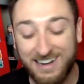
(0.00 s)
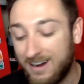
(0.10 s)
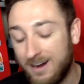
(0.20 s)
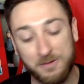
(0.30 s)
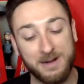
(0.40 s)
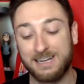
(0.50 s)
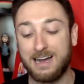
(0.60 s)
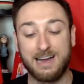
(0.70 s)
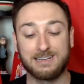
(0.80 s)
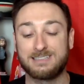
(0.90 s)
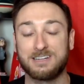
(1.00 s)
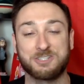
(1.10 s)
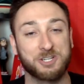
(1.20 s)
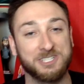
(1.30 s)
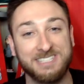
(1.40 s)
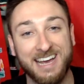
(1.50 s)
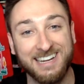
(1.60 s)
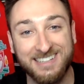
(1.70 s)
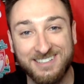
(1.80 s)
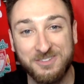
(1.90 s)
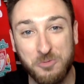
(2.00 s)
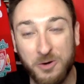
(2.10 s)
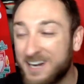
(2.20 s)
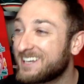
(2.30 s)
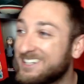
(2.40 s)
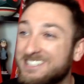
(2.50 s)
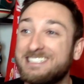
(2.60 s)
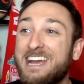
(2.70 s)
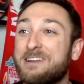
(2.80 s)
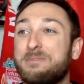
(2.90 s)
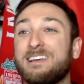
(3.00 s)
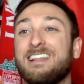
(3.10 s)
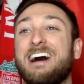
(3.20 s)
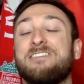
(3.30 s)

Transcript: Oh, my God. It's such a good day. What a good day to be alive,